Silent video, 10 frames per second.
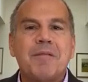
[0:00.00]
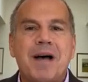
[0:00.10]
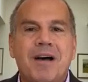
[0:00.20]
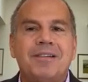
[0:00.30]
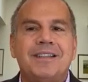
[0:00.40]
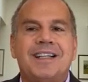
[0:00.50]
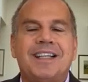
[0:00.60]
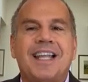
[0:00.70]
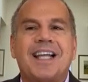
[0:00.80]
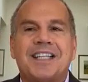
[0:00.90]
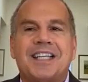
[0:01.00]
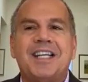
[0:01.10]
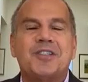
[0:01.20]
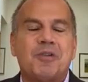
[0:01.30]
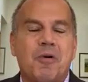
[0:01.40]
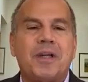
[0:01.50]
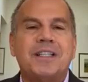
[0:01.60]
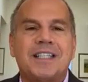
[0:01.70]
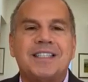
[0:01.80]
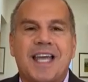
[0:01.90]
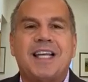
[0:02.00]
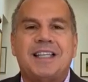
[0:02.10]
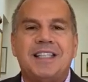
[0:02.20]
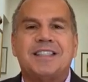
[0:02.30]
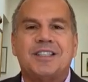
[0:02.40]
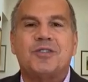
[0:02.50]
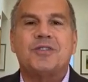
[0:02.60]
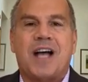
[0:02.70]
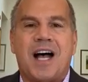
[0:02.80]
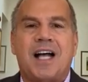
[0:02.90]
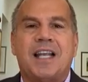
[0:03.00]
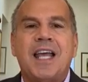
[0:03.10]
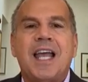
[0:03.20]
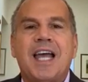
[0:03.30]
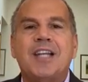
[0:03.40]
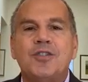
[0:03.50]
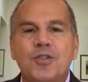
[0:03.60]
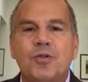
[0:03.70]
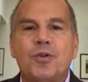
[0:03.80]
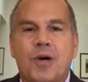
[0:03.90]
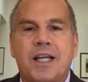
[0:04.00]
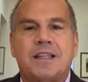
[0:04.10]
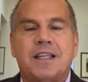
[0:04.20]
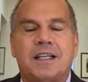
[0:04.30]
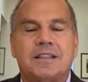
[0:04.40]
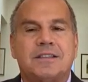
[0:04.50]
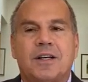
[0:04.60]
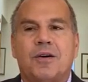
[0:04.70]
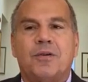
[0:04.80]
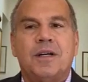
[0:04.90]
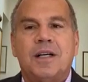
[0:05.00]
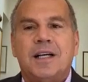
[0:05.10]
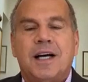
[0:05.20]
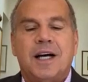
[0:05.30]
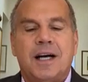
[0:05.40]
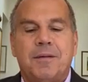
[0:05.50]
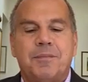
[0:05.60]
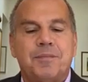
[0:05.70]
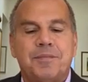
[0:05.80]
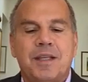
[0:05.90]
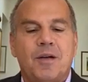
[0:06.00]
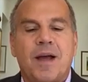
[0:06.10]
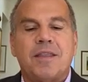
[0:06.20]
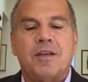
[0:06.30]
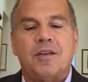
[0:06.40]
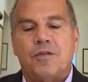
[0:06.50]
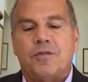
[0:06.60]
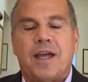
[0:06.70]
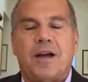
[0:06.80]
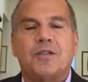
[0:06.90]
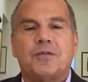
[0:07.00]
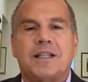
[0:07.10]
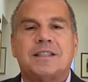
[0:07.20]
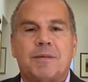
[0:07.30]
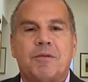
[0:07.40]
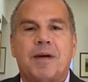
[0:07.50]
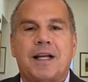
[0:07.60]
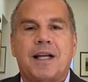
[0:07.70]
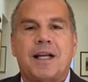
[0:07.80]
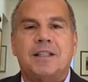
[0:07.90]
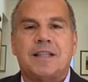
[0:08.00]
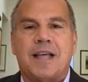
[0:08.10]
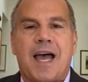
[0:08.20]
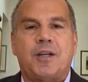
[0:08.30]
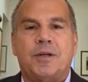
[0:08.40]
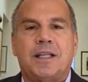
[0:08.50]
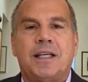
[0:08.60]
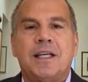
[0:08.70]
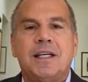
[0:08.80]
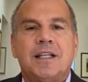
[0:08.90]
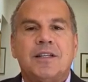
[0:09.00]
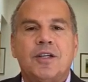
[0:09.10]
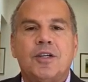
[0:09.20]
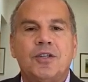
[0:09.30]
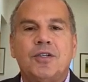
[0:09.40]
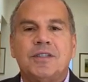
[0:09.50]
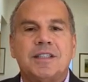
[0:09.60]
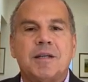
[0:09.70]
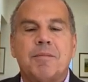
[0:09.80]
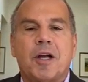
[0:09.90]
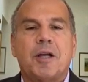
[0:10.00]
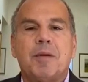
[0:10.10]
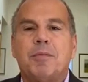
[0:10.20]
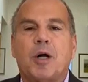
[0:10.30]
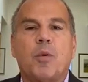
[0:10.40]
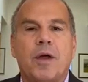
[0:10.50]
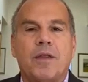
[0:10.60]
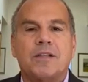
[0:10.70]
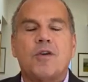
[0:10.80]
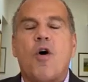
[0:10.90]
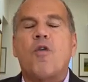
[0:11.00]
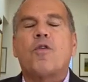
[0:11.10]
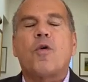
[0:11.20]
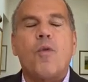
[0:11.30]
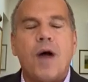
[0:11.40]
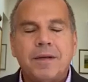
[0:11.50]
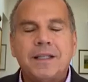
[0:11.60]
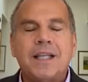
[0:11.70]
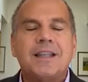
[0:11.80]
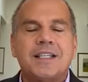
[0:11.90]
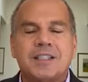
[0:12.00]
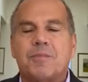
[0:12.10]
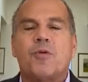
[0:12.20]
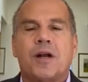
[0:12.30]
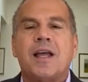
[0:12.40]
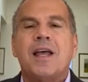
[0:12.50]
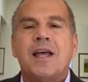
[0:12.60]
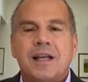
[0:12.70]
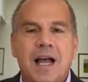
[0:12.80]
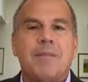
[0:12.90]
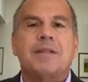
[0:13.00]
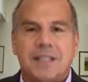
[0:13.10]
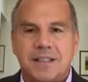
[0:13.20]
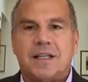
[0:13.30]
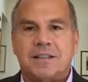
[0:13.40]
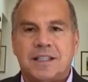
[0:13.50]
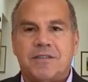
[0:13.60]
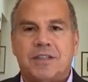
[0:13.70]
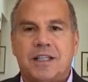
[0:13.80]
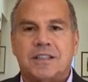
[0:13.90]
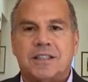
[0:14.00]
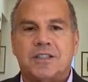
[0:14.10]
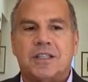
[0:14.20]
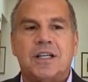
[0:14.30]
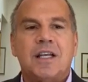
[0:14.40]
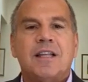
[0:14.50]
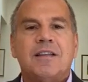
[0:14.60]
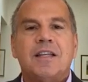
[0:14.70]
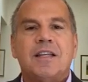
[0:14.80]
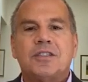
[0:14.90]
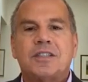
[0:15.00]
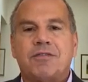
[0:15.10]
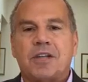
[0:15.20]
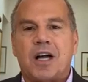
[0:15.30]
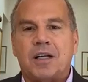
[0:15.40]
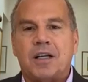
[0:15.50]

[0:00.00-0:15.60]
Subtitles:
about elected leaders who are willing to take these issues on and do the right thing. So, I think you've characterized some of my colleagues accurately. The good news is the American people are with us overwhelmingly. They support common sense gun safety legislation. They just have to